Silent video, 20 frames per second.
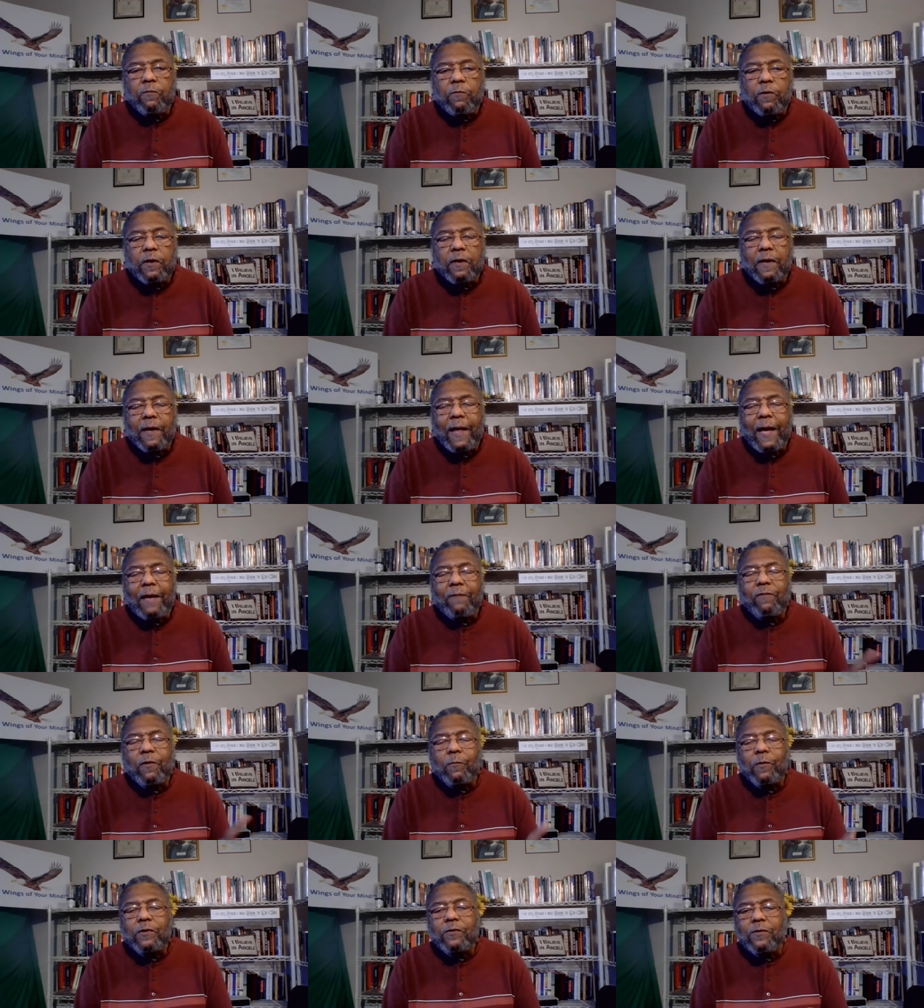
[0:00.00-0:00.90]
real life
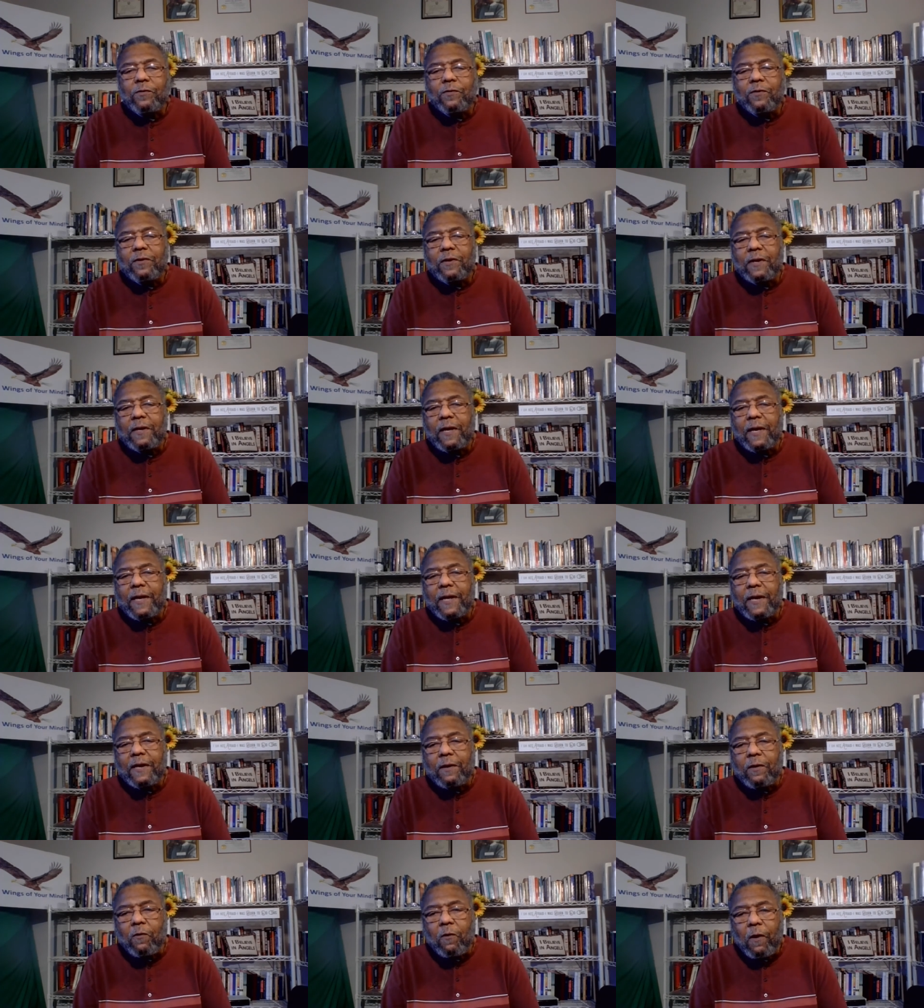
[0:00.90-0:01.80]
and what you see in
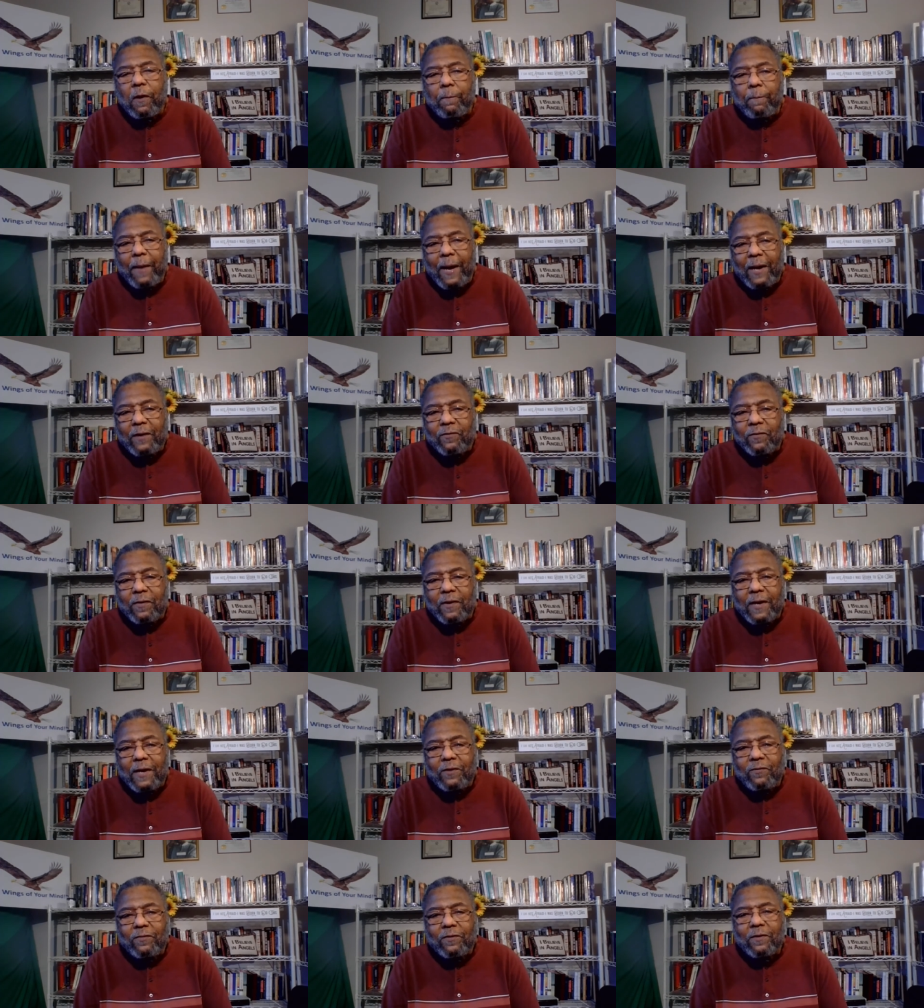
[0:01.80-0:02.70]
your
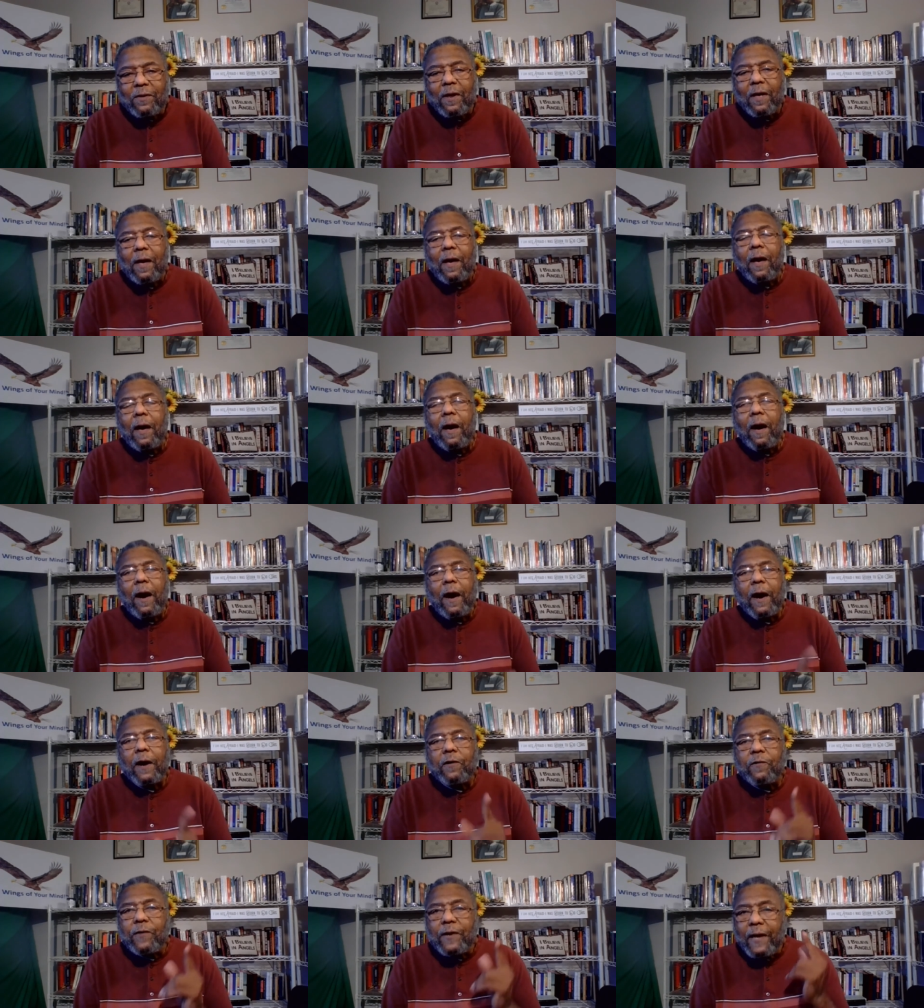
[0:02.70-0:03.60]
imagination
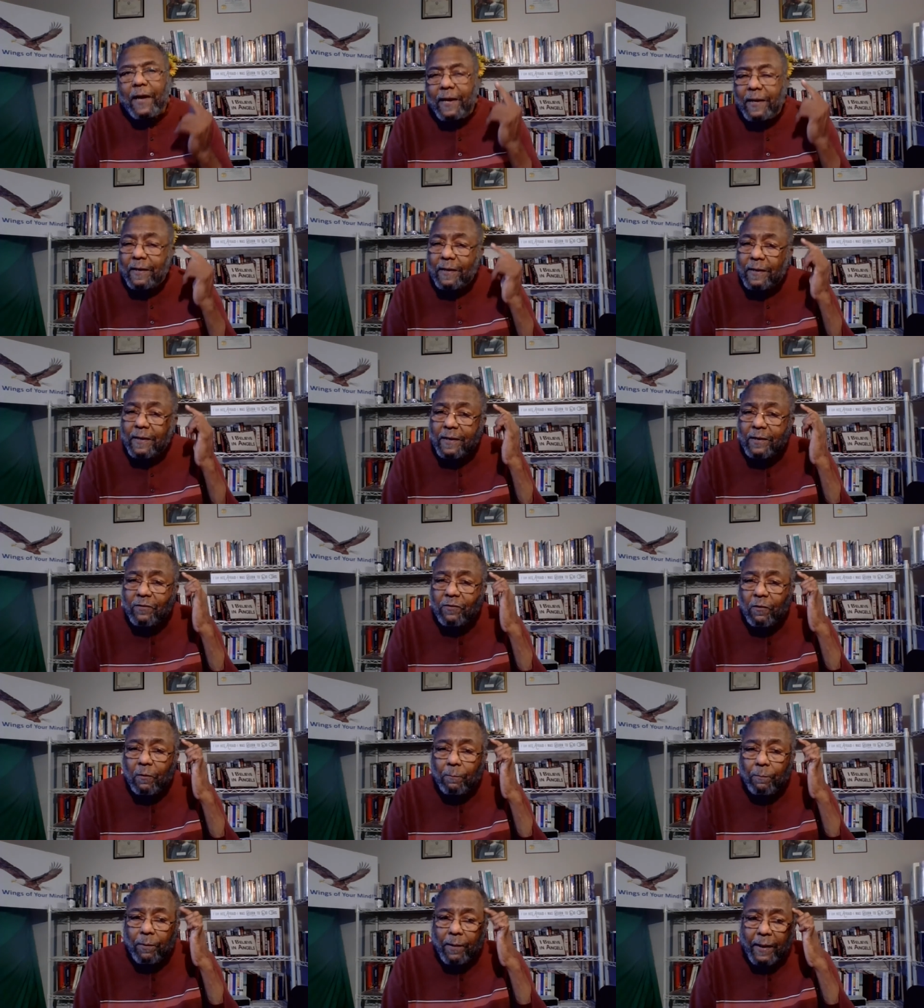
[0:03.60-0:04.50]
are created in
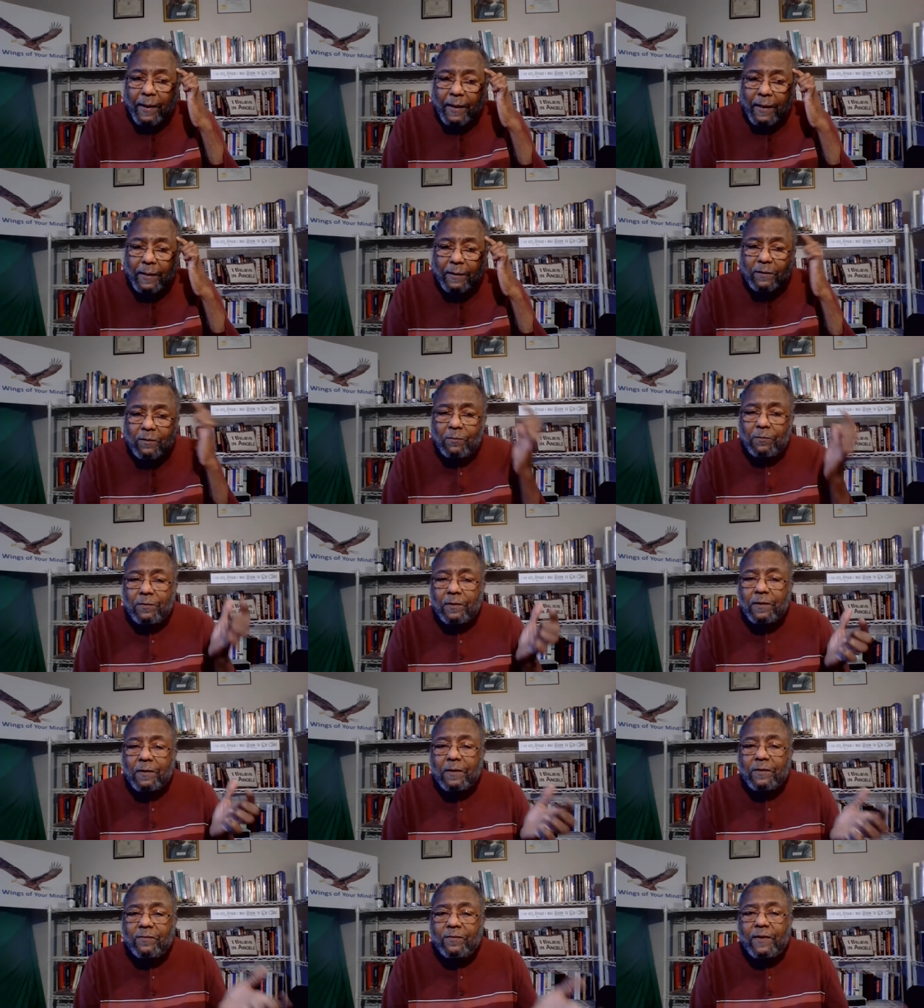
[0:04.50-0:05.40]
your brain
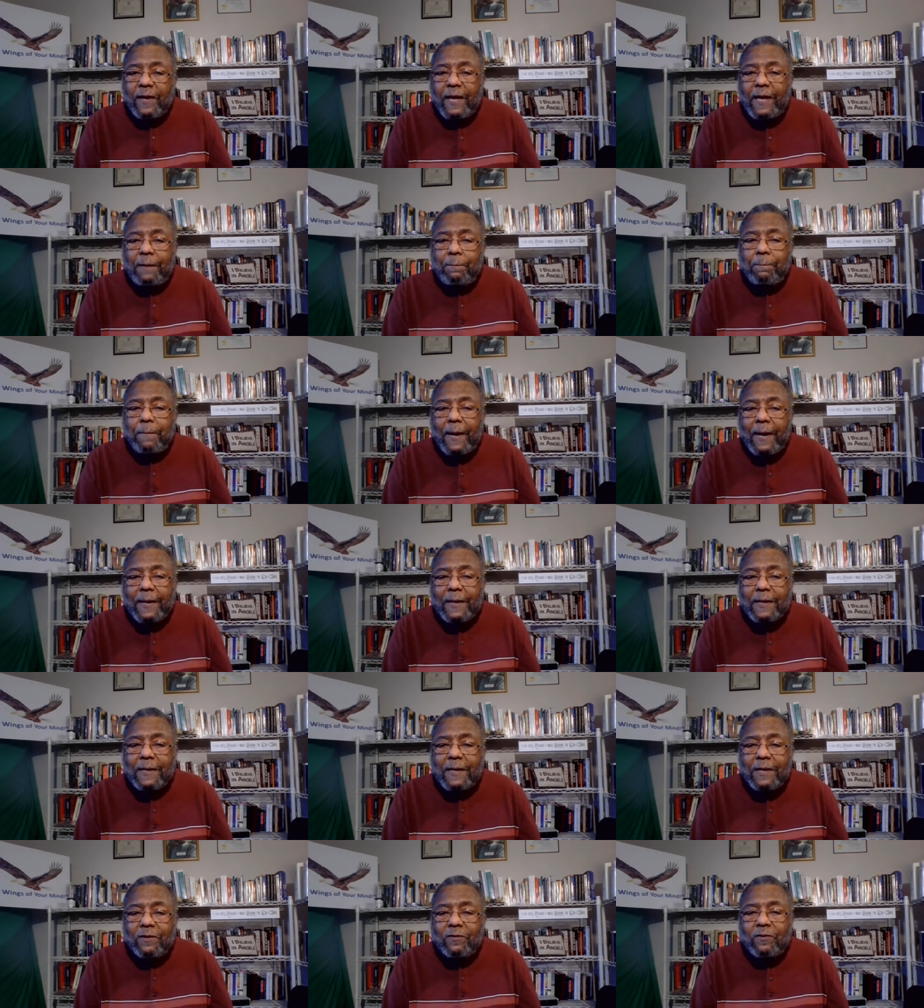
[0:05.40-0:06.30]
using the same
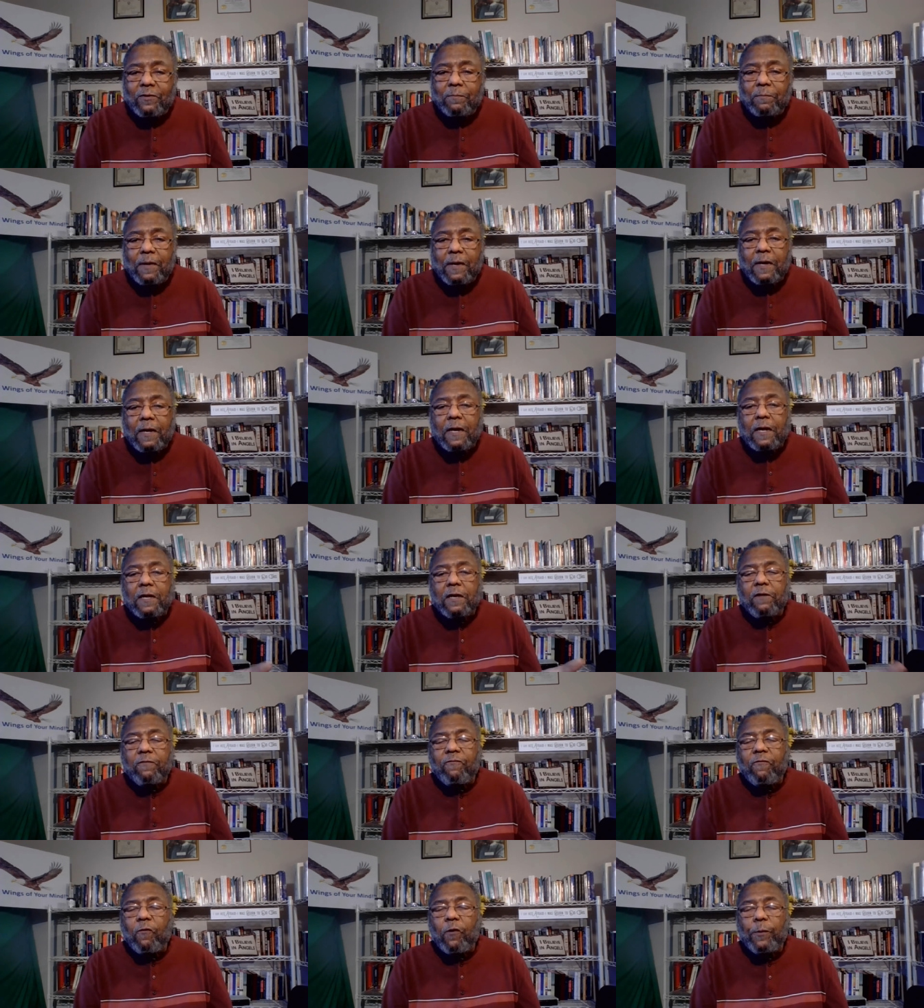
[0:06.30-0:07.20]
mechanism to
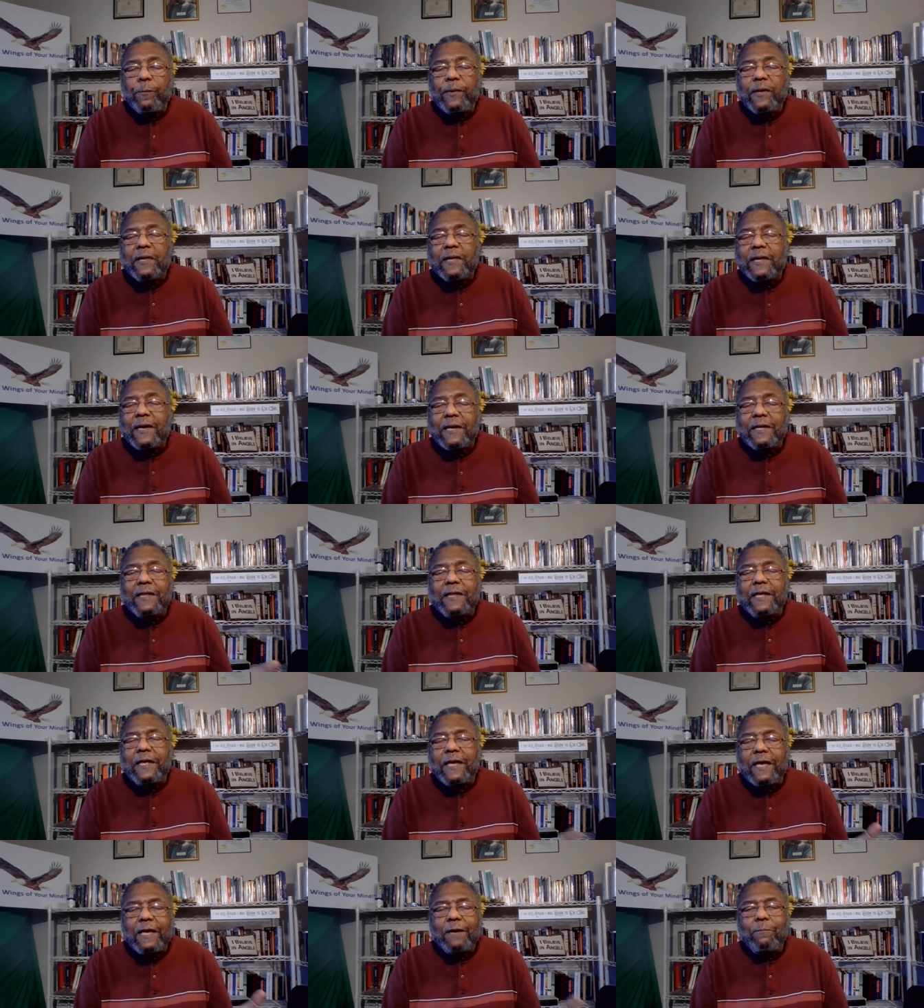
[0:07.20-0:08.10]
formulate
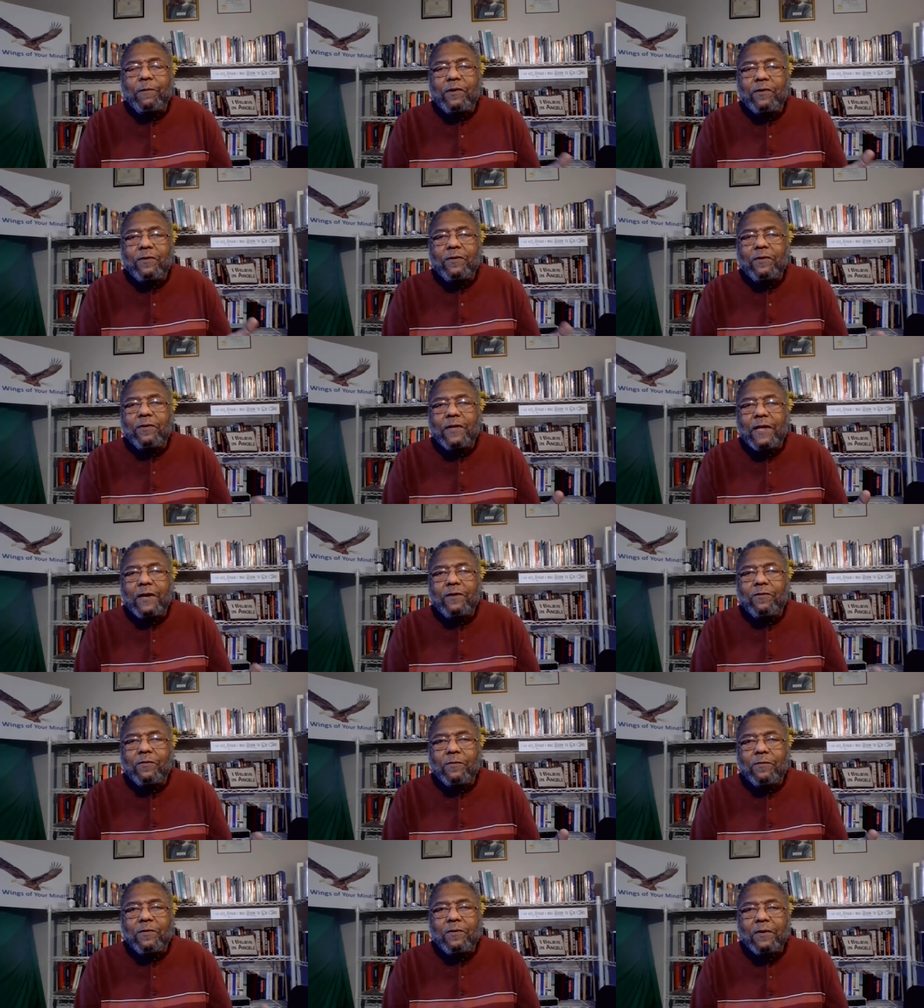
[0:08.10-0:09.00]
the images that
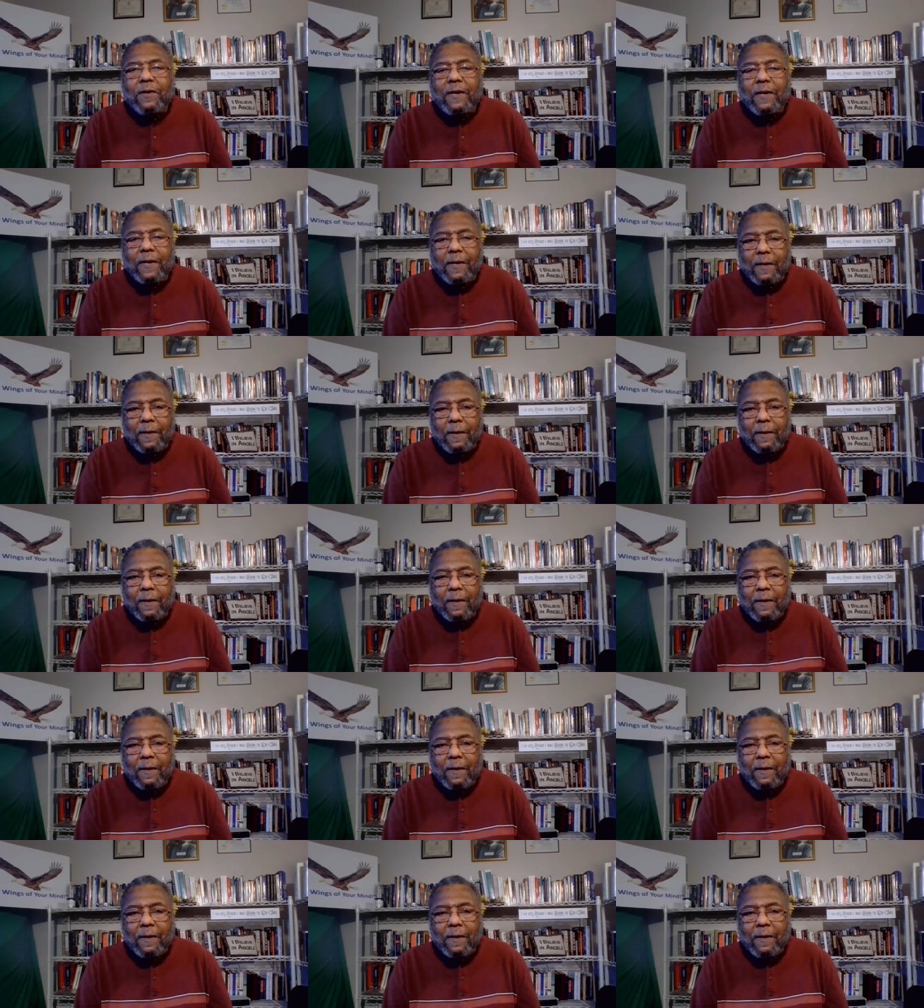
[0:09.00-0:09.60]
you see.